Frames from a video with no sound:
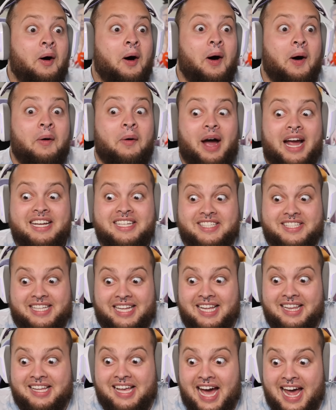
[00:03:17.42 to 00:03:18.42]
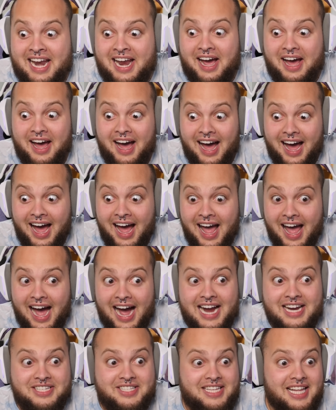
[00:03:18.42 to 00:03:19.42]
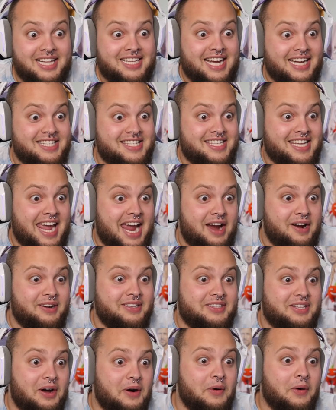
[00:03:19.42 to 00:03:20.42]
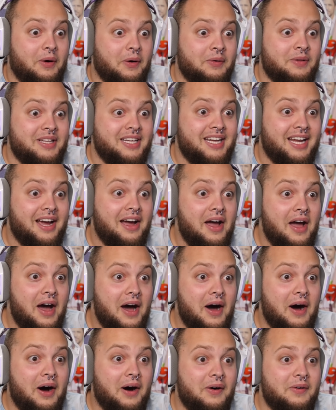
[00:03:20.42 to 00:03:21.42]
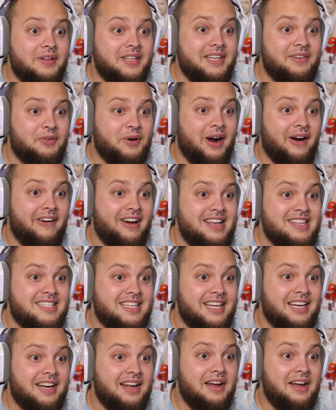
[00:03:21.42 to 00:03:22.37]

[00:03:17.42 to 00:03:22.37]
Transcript: I still got scared though. Holy, where is it?